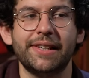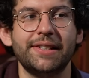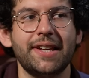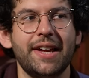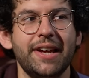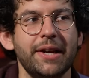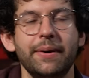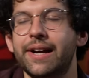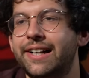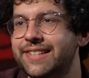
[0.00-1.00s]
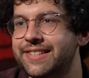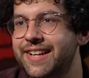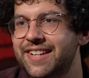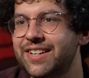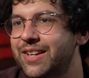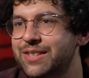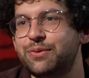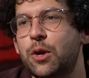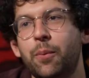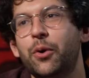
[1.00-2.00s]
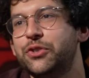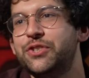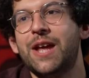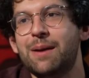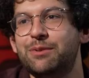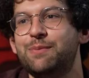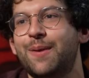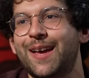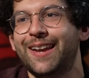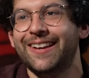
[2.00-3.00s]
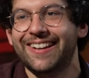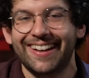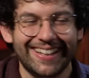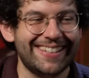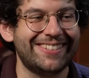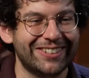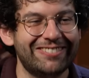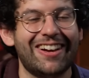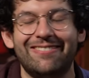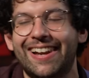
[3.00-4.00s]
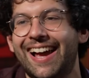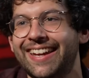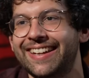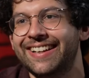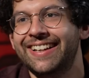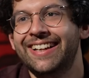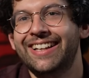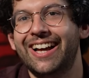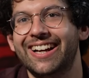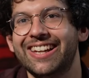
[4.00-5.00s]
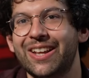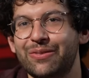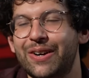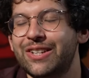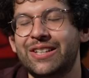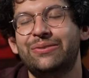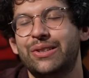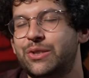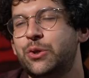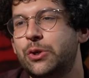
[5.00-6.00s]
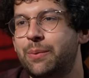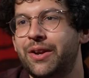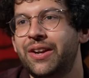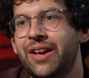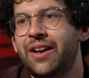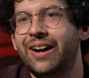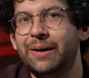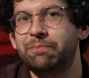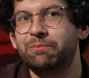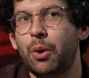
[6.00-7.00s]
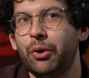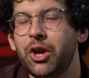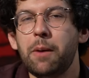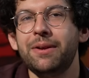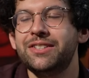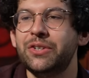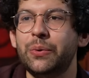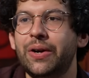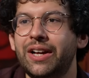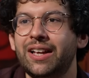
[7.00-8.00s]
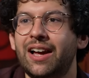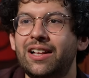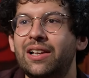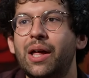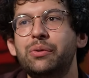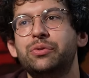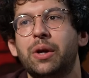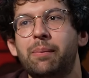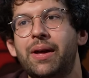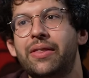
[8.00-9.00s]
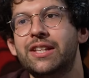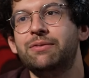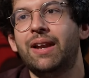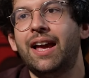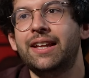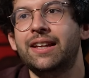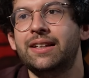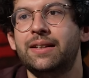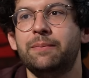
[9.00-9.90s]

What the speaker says: and here we are today. You know, there's a few more steps, but you know, let's talk about Valahia. You know, you find yourself at this tournament. What are you hoping to kind of learn from this Valahia?